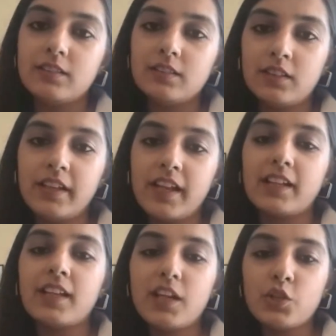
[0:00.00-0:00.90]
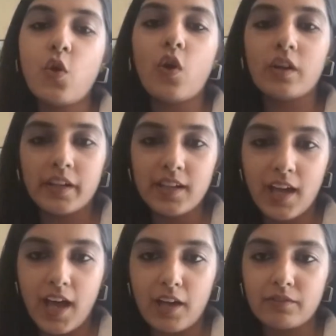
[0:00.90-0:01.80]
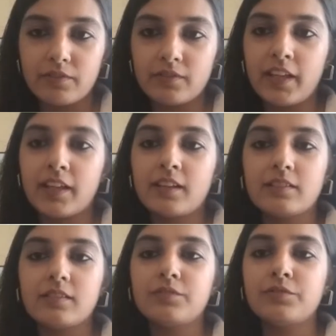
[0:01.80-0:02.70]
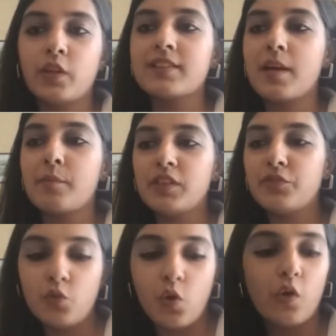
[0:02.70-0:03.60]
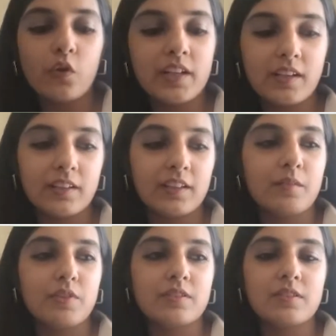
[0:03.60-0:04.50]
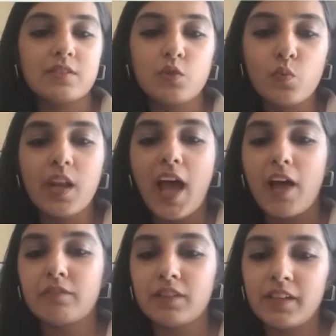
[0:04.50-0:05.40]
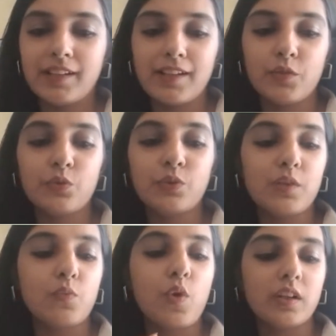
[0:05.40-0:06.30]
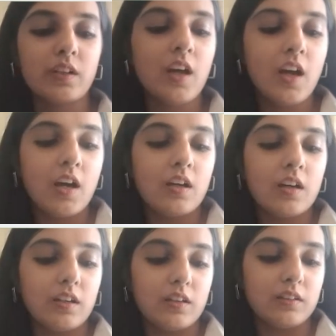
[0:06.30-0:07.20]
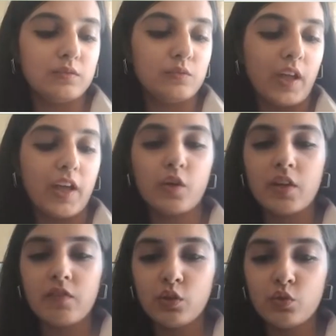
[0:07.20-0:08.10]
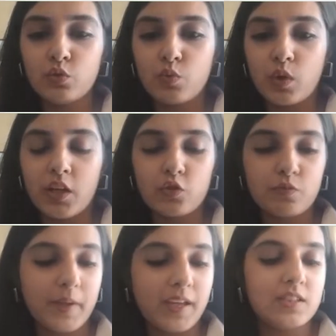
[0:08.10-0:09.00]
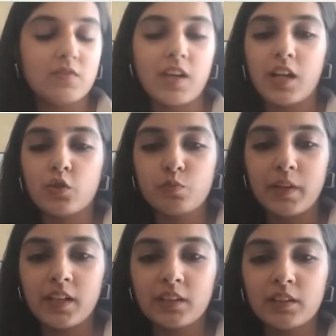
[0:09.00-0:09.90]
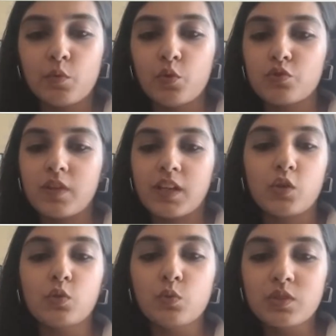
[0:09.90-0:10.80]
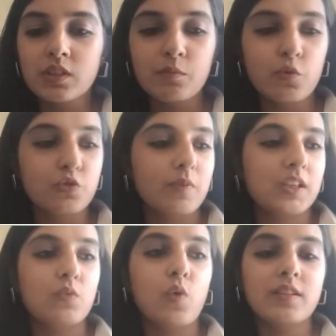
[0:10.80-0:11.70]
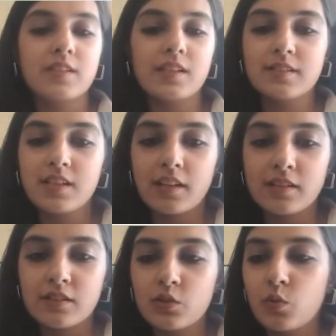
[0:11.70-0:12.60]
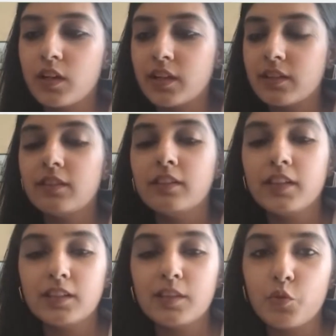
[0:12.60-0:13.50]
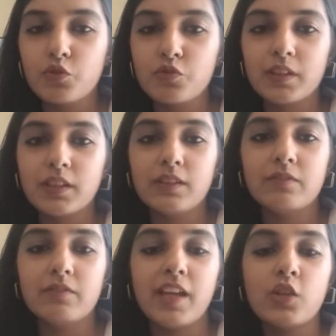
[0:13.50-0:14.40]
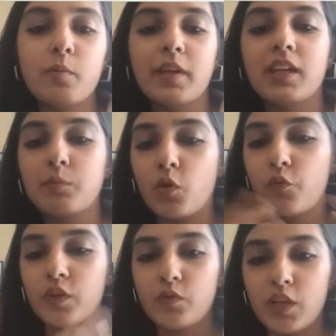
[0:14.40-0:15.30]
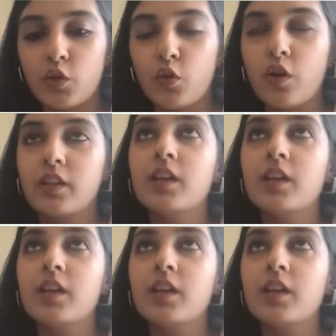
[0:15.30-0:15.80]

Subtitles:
the data that you already have, like, for example, if you're already running a business, you will have the data, that what are your revenues, what are your spends, where are you spending the most, where are you losing the most money, what sales channels you are earning the most money, where you're making profit, where you're not.